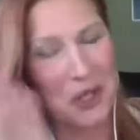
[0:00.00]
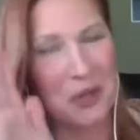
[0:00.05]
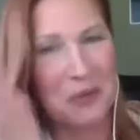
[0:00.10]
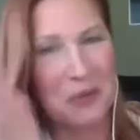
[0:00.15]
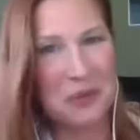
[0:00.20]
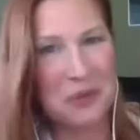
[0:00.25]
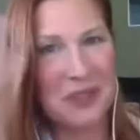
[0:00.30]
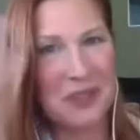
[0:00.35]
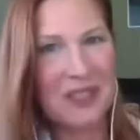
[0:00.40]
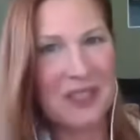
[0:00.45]
of
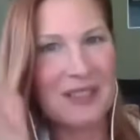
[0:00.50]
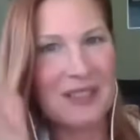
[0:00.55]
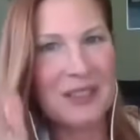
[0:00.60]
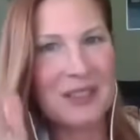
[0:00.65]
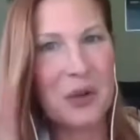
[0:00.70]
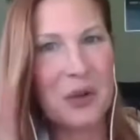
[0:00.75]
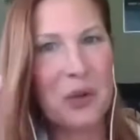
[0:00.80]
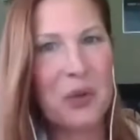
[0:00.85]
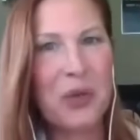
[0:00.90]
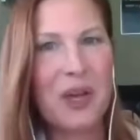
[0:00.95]

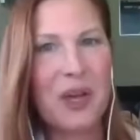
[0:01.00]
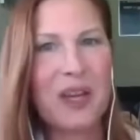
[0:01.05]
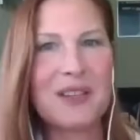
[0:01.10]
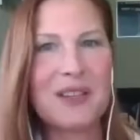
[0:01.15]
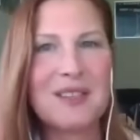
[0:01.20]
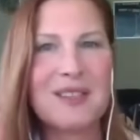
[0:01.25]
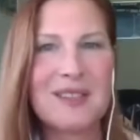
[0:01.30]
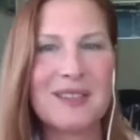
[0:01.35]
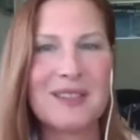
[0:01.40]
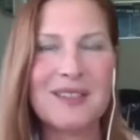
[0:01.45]
little
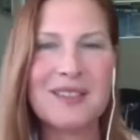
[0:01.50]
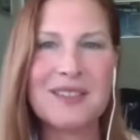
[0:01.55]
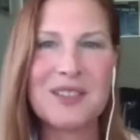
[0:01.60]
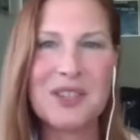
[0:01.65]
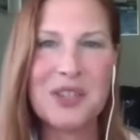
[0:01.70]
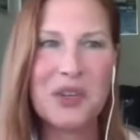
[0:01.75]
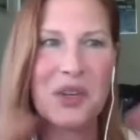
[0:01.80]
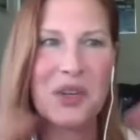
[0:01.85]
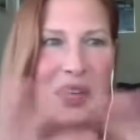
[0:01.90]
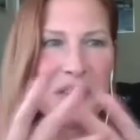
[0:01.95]
things
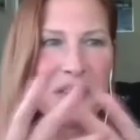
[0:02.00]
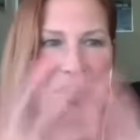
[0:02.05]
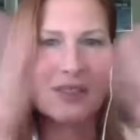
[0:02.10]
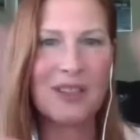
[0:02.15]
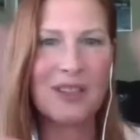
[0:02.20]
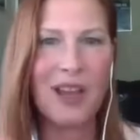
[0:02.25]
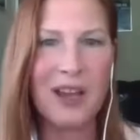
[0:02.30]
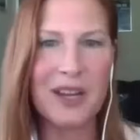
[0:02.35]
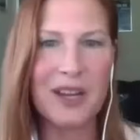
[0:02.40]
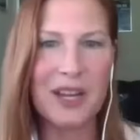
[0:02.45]
to get the
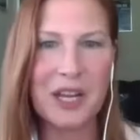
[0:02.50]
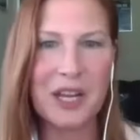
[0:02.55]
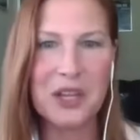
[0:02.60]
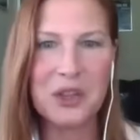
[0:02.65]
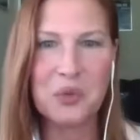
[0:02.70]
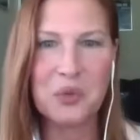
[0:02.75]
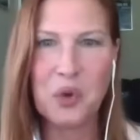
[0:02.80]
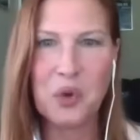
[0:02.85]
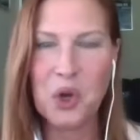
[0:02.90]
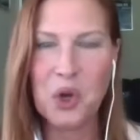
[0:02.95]
lighting in
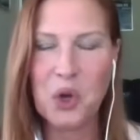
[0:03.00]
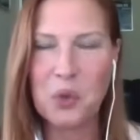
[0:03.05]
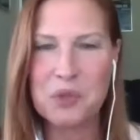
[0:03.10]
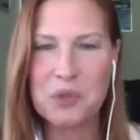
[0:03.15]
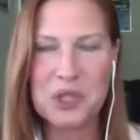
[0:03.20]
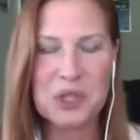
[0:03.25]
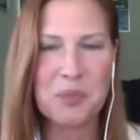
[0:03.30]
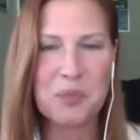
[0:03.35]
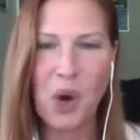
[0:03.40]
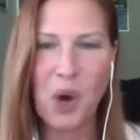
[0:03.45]
the room
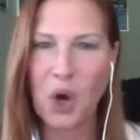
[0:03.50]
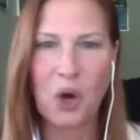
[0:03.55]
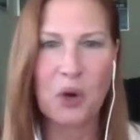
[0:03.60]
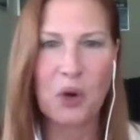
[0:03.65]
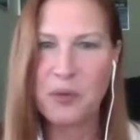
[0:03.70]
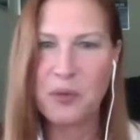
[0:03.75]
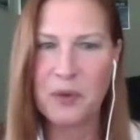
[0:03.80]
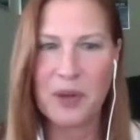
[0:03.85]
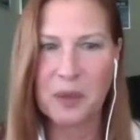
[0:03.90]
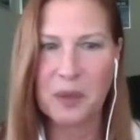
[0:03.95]
just
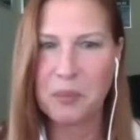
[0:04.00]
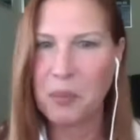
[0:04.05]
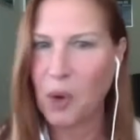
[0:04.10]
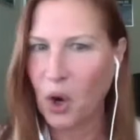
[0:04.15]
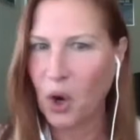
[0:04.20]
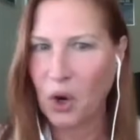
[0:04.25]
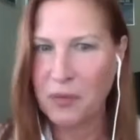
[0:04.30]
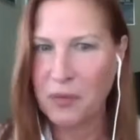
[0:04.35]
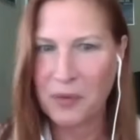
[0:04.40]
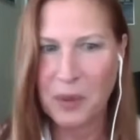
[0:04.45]
perfect,
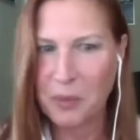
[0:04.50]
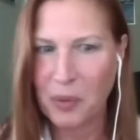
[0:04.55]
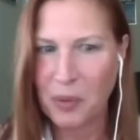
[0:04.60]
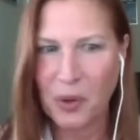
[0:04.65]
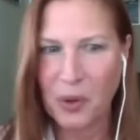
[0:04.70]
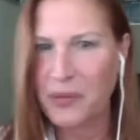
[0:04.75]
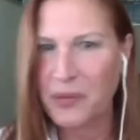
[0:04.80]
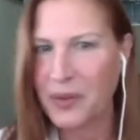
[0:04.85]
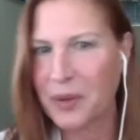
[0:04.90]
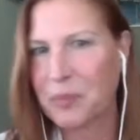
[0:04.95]
perfect,
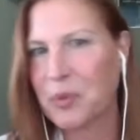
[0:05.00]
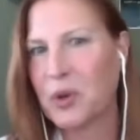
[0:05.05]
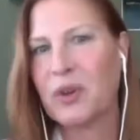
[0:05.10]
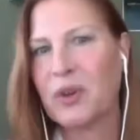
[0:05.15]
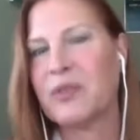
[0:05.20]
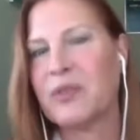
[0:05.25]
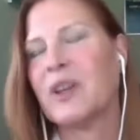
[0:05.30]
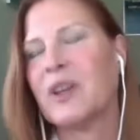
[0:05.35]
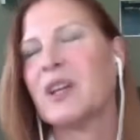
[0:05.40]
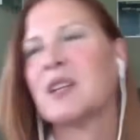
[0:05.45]
perfect,
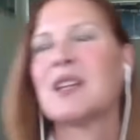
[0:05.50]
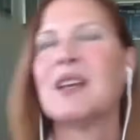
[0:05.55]
perfect.